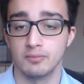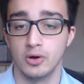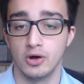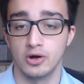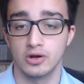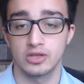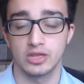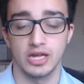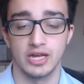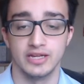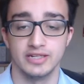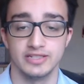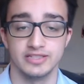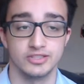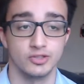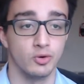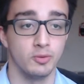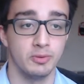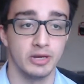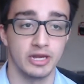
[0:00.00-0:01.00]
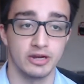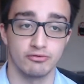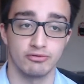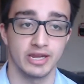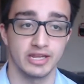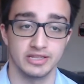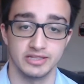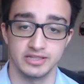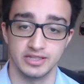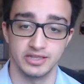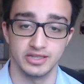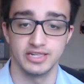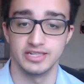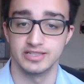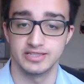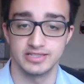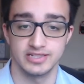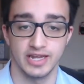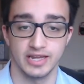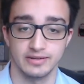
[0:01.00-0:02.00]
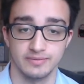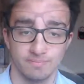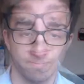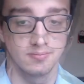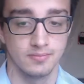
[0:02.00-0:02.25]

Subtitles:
more clients that will pay regularly instead.